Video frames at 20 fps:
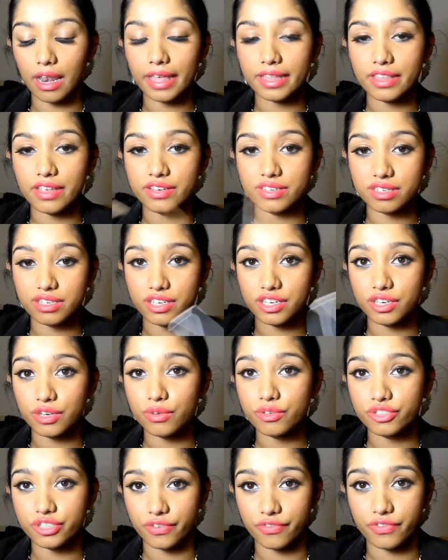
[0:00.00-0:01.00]
Like there's a
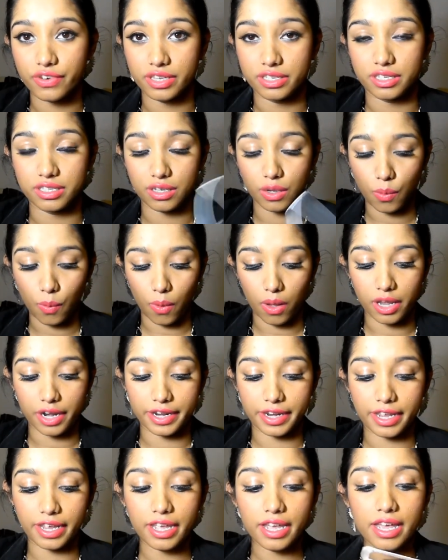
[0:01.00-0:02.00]
huge difference in the
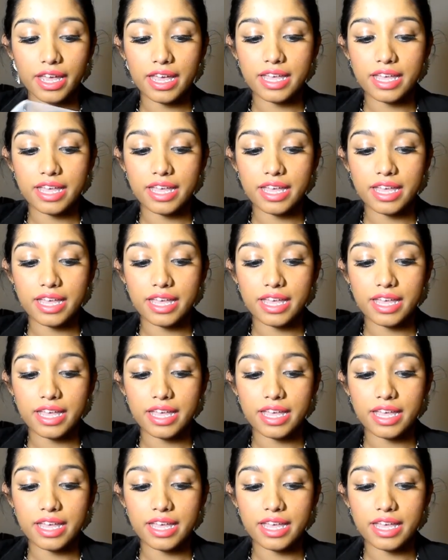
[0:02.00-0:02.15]
quality.